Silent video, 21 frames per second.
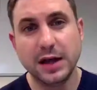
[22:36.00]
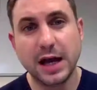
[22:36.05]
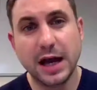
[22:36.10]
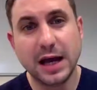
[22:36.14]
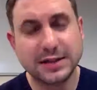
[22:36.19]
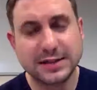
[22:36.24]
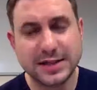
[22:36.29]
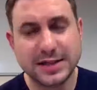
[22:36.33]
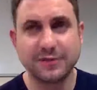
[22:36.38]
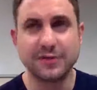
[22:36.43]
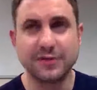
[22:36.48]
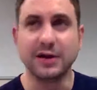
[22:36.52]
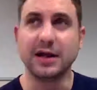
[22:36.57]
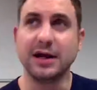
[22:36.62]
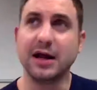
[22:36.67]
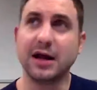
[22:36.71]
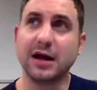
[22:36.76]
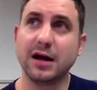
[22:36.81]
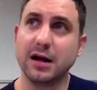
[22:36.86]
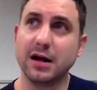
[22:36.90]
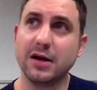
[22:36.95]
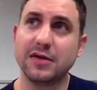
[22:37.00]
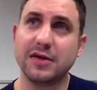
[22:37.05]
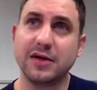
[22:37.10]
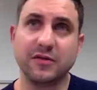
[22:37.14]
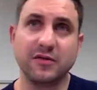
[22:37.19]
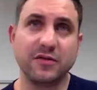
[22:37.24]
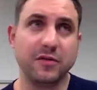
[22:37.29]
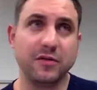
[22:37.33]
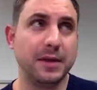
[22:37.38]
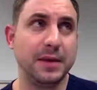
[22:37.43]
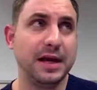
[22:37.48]
yeah, definitely. I, I
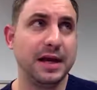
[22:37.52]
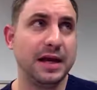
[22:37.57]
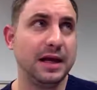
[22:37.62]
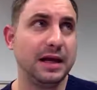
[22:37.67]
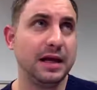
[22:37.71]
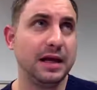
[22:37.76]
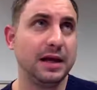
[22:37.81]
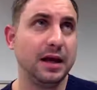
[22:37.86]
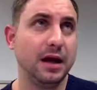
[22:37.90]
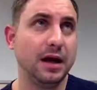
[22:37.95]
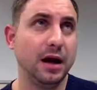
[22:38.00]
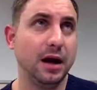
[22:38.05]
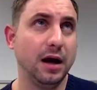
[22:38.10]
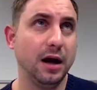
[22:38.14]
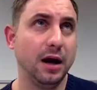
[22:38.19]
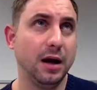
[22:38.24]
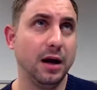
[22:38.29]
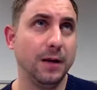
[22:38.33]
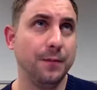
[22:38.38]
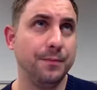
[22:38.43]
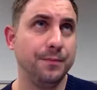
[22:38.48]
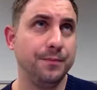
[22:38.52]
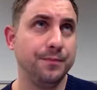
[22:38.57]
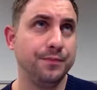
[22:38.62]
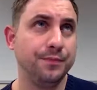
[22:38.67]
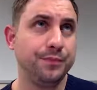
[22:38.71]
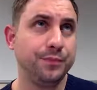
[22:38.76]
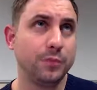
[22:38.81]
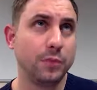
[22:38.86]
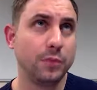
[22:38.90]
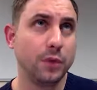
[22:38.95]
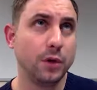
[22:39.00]
think for me.
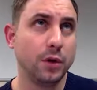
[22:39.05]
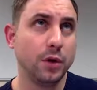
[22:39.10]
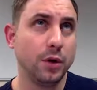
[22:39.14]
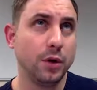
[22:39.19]
Um,